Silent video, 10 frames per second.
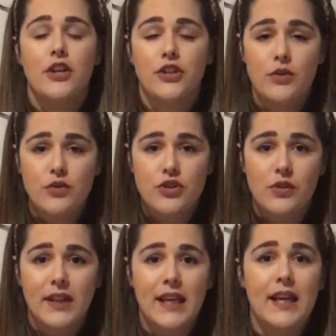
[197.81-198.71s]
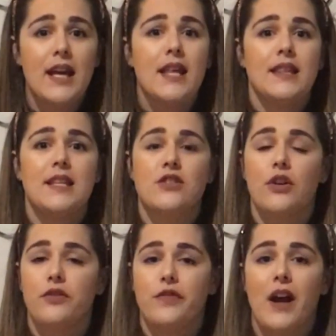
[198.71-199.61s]
Usually these
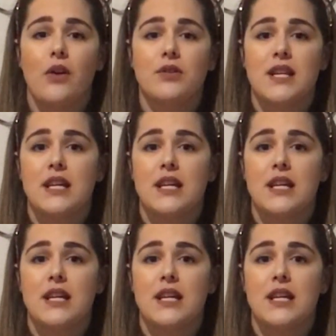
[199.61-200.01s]
are found